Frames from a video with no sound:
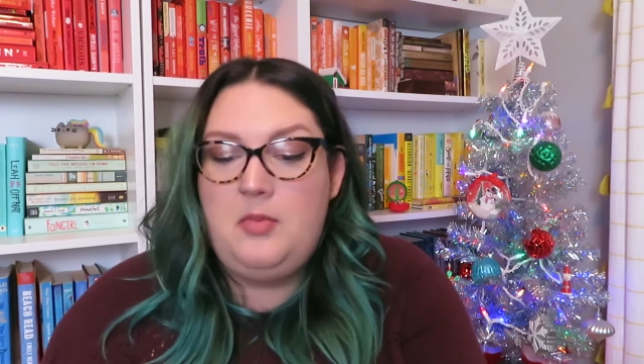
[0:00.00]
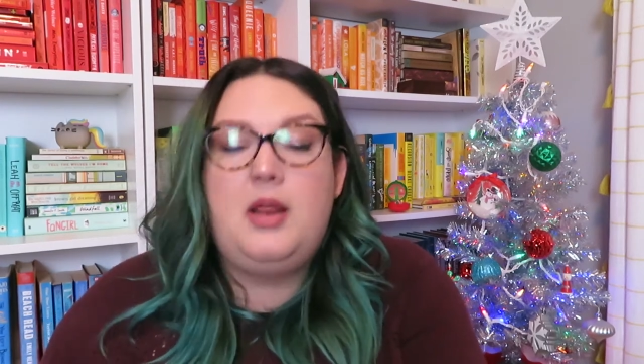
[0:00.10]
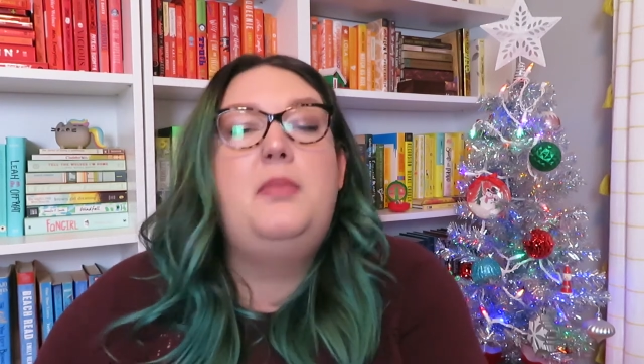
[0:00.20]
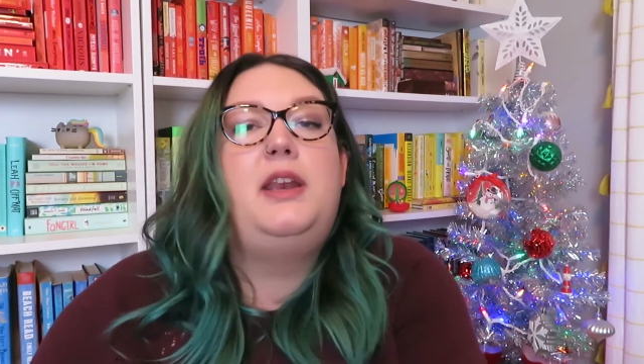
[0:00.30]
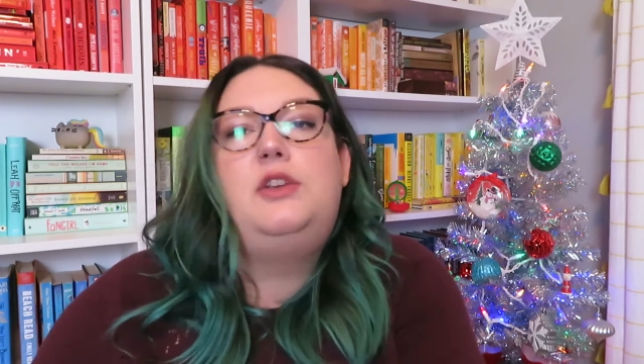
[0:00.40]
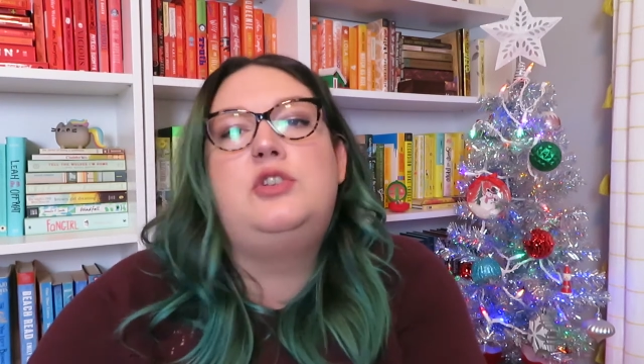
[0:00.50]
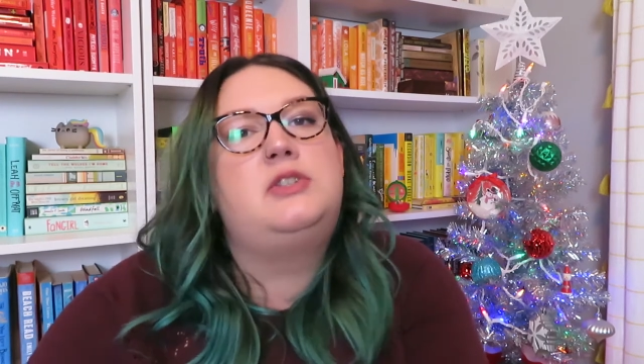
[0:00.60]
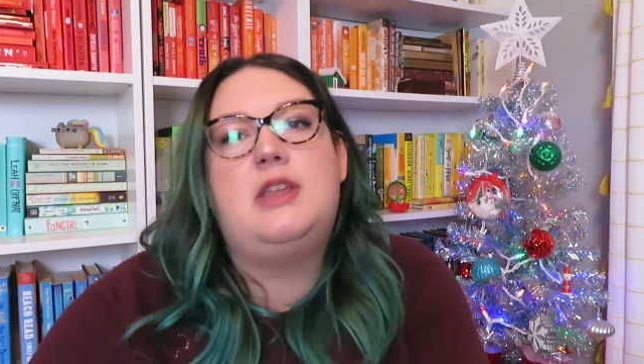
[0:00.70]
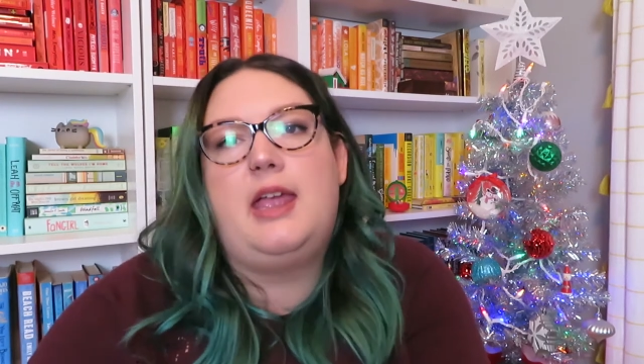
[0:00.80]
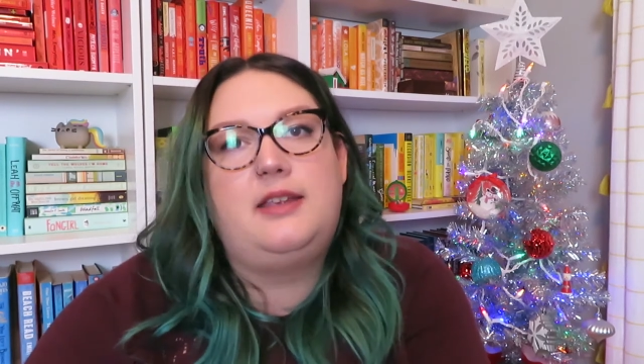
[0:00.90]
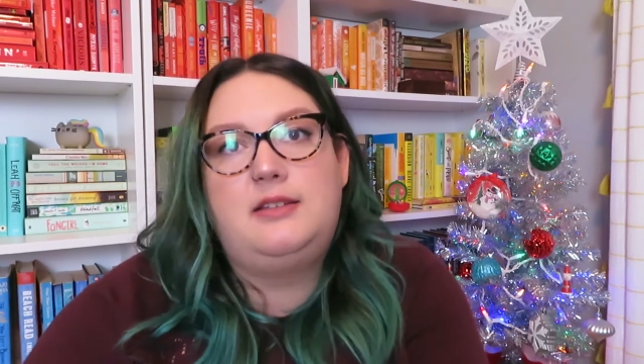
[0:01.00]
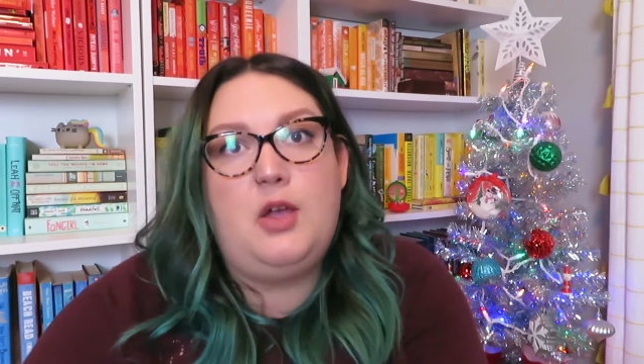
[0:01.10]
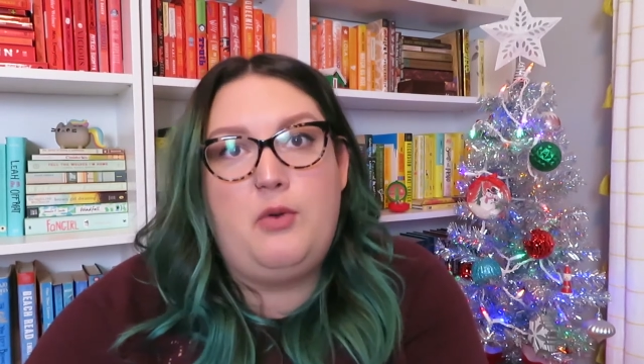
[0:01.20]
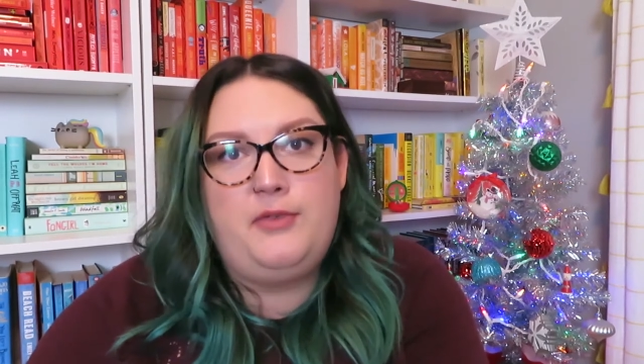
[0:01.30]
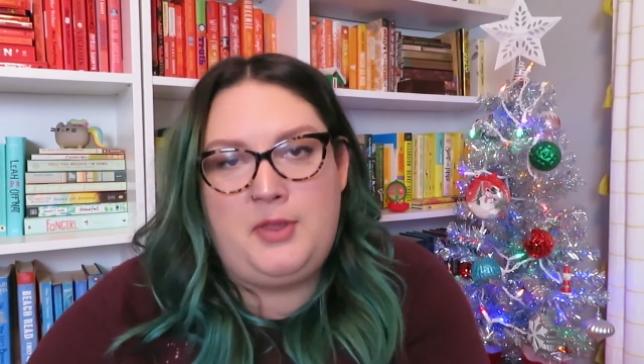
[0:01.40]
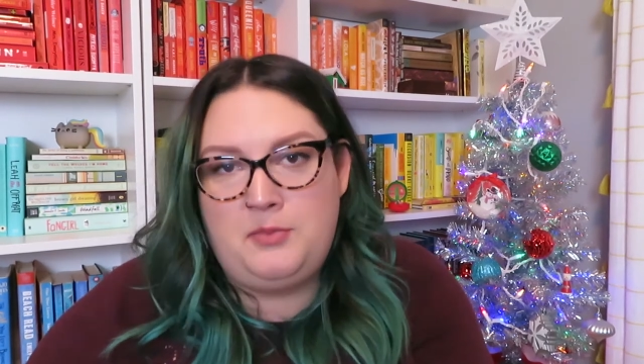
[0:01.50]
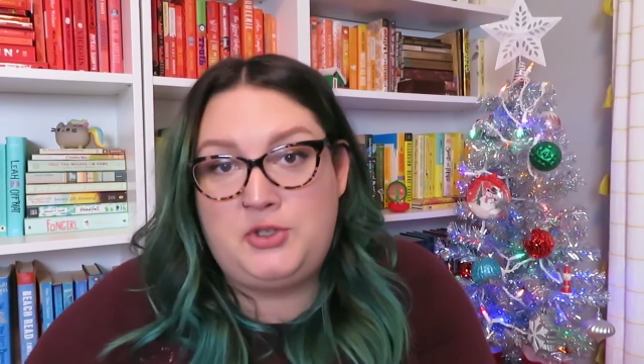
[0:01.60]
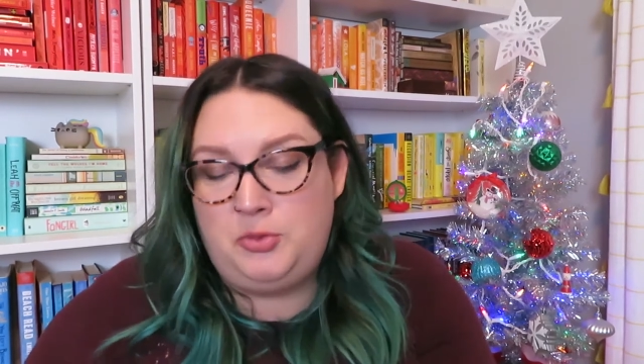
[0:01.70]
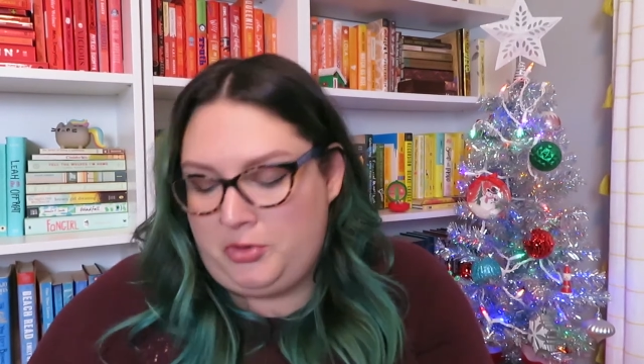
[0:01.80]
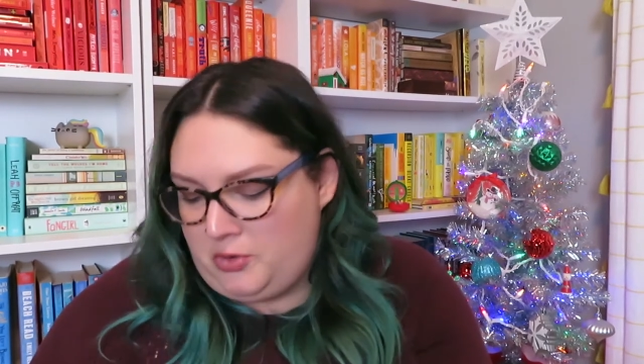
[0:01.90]
But I'm going to just like go over them
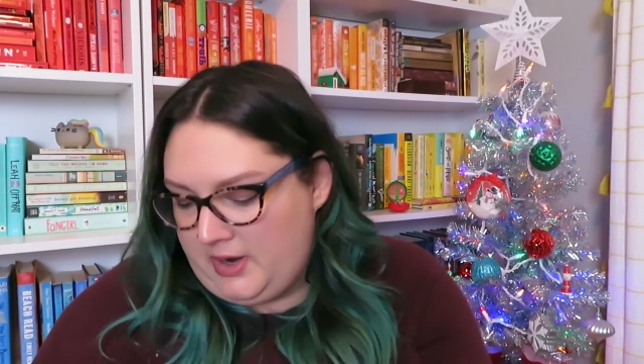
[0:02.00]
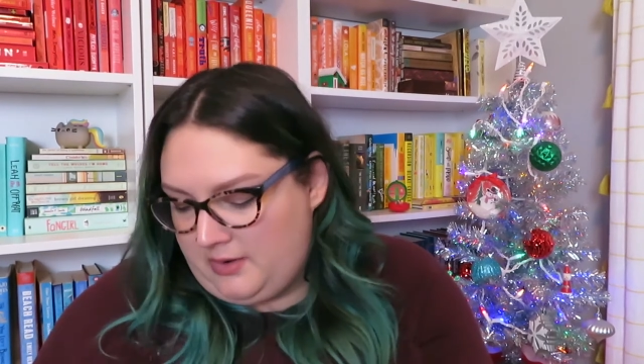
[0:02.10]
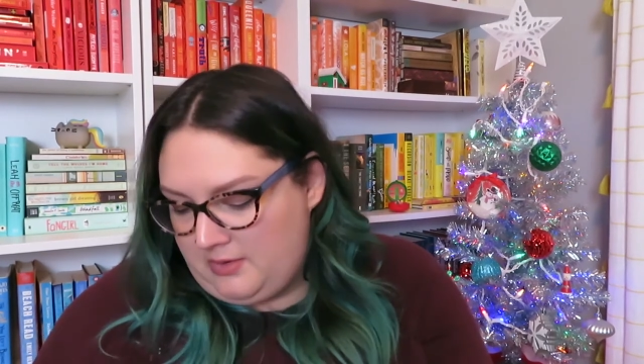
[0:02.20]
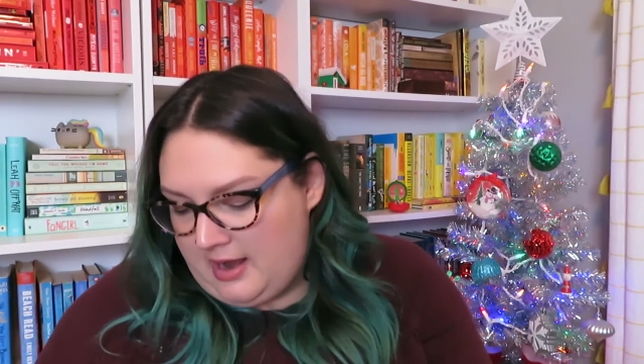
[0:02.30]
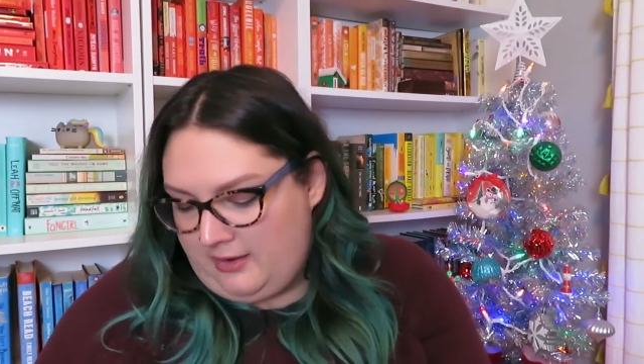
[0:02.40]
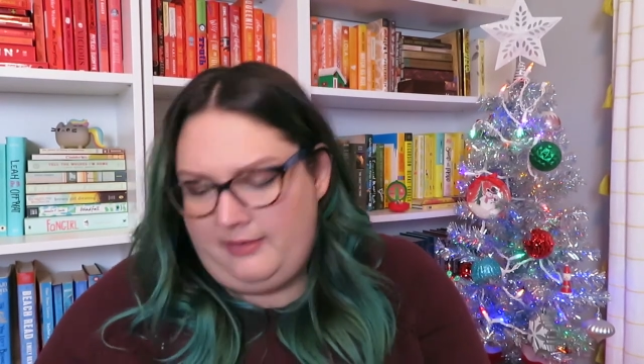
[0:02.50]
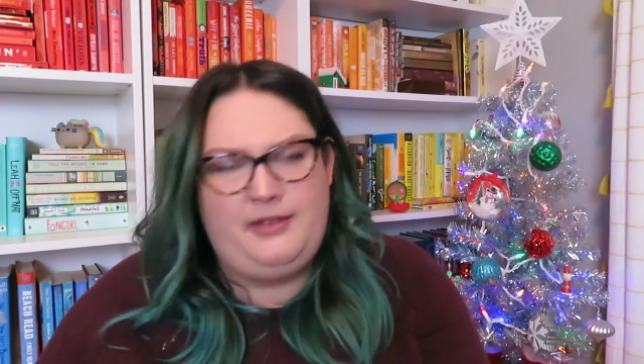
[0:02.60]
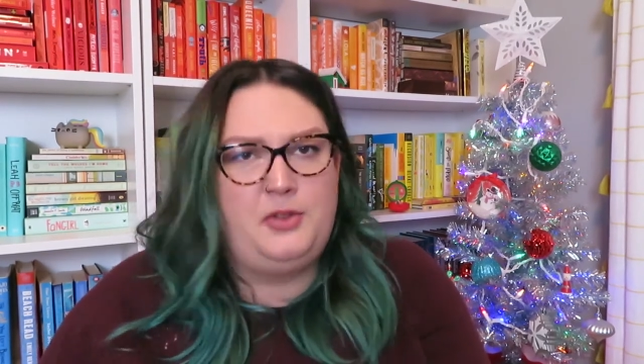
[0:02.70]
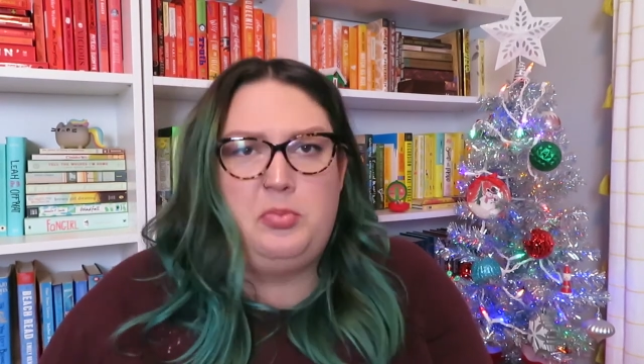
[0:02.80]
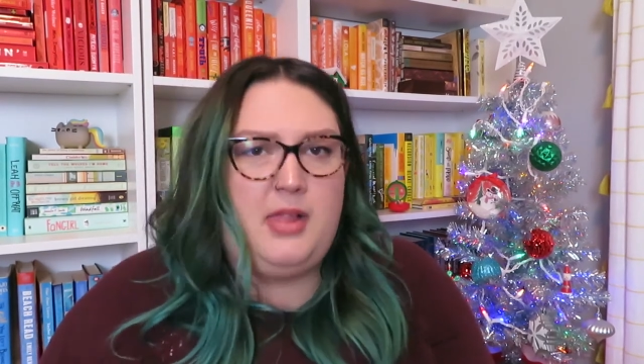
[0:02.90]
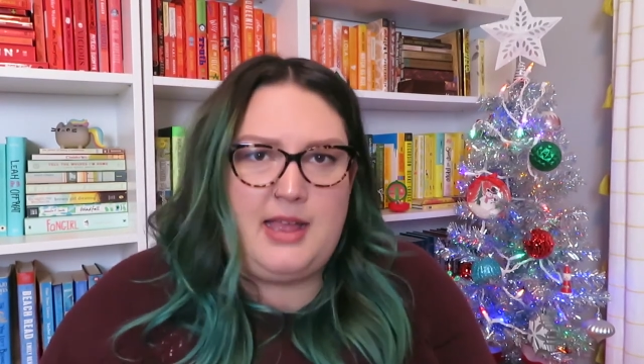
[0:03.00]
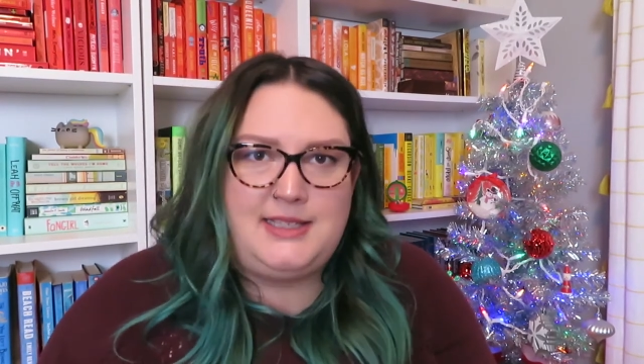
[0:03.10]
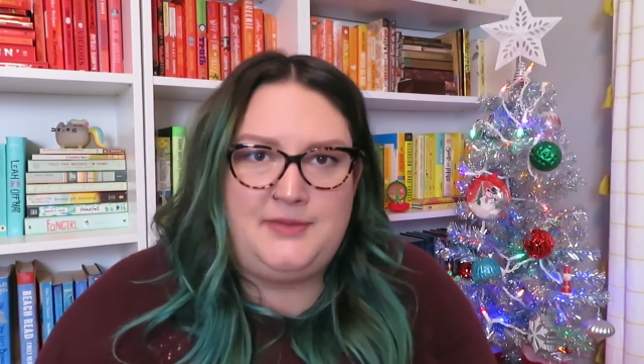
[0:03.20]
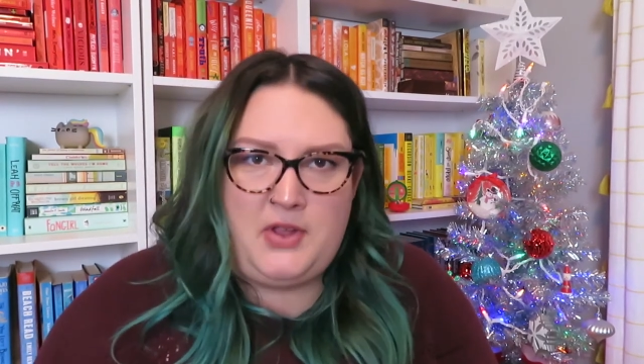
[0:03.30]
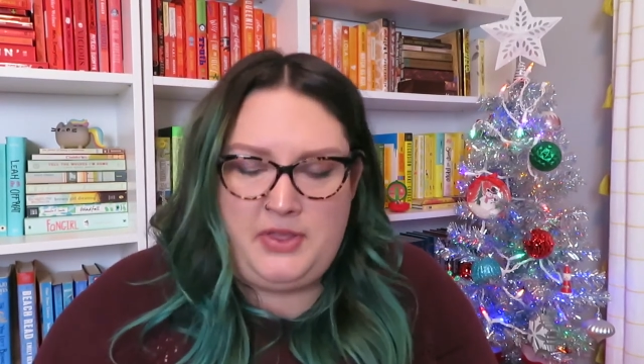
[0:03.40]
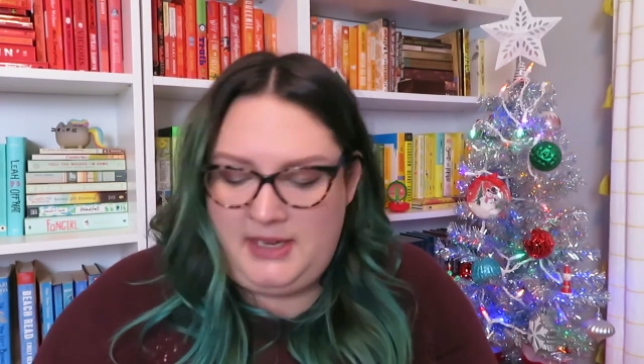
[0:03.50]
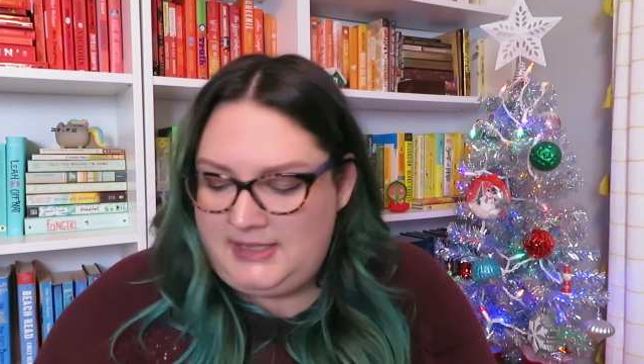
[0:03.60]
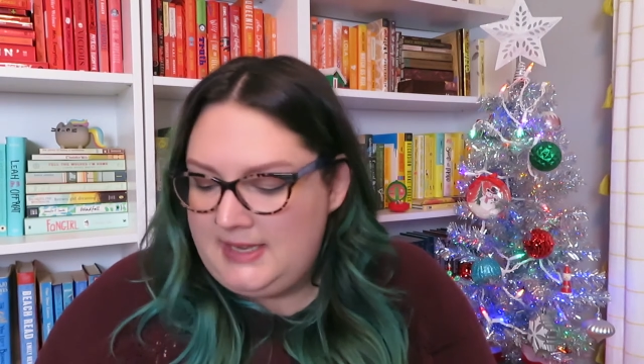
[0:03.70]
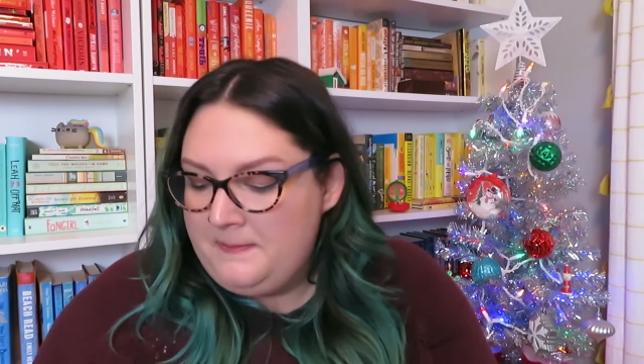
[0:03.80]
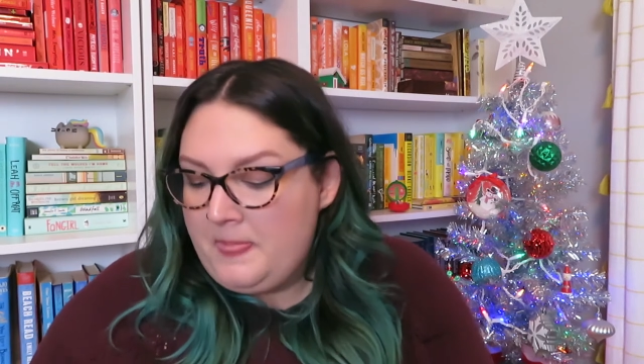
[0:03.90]
super quick. I don't know the plots of all these.